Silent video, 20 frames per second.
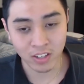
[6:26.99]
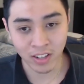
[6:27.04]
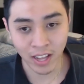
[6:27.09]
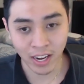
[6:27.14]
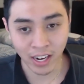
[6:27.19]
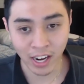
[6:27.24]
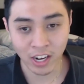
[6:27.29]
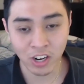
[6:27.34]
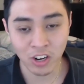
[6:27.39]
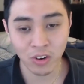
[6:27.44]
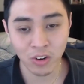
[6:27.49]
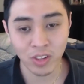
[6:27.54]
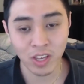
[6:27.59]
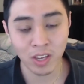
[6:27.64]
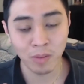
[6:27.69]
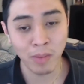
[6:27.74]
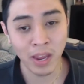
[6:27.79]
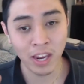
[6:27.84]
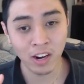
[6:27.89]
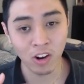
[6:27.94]
Like I know they
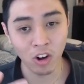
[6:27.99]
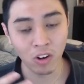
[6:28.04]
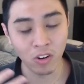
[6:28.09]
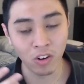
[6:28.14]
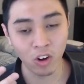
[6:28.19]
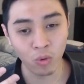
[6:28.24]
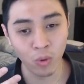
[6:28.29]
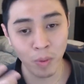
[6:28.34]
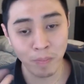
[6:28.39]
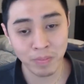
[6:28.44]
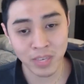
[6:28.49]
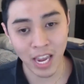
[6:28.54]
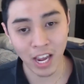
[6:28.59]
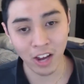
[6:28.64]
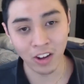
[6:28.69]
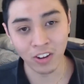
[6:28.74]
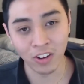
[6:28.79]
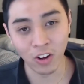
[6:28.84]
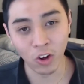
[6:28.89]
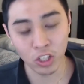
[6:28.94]
made
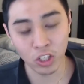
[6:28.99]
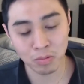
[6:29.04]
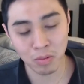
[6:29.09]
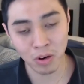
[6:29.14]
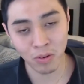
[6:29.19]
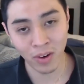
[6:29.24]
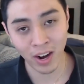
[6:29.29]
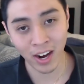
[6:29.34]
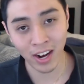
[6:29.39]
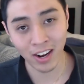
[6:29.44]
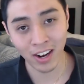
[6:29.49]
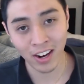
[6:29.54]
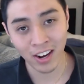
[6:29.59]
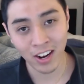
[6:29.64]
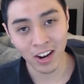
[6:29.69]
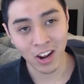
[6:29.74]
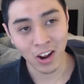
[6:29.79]
Whiptail Ultimate Rare